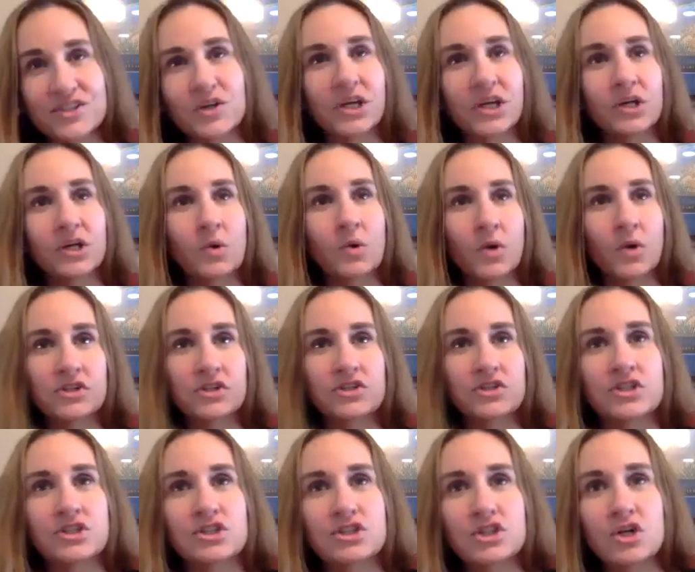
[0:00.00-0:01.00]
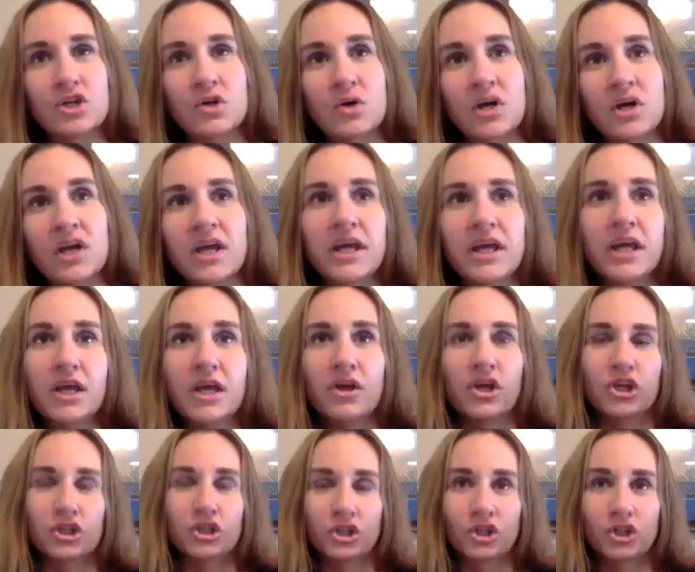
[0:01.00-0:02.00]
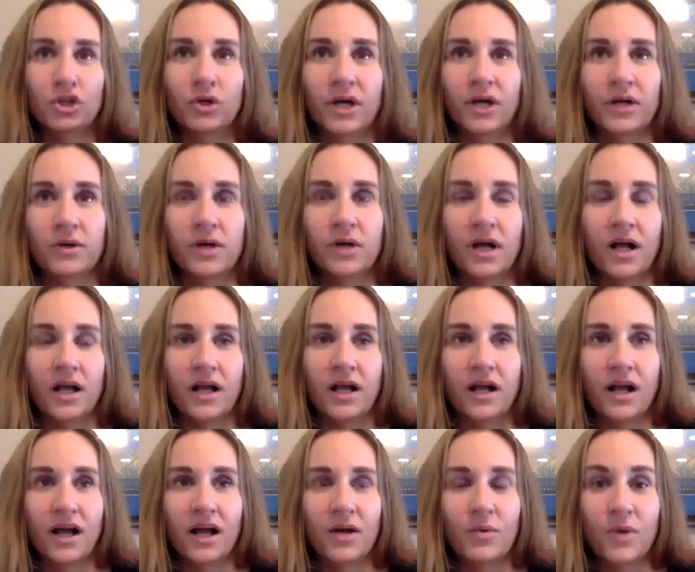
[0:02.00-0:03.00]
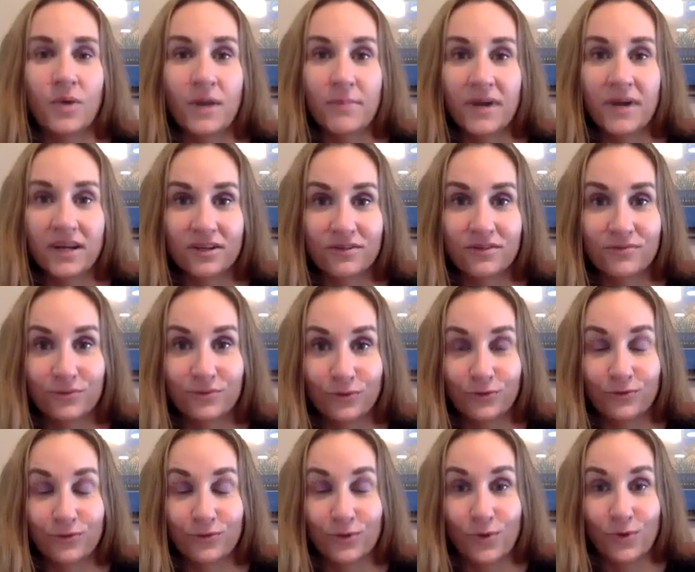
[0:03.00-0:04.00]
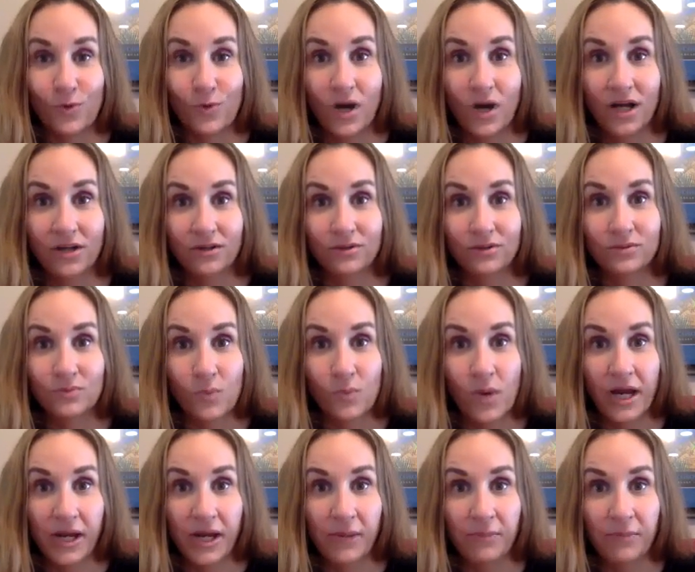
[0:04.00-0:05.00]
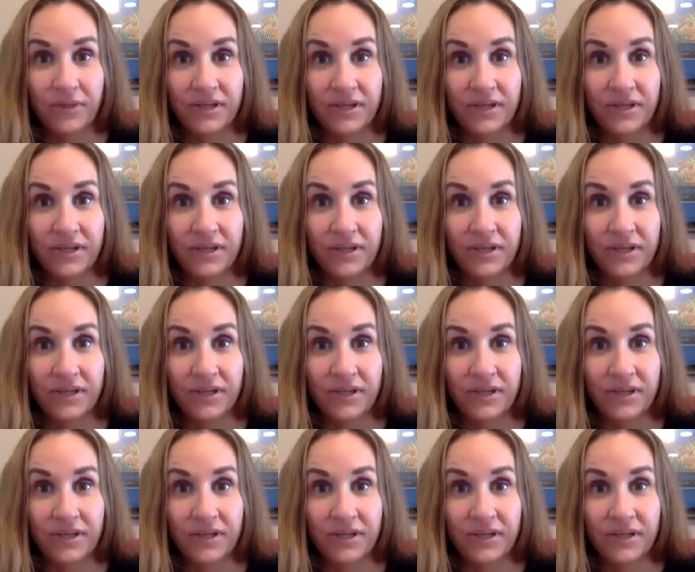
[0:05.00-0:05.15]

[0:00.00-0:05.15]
a great question. So, I went back and forth for a while, right?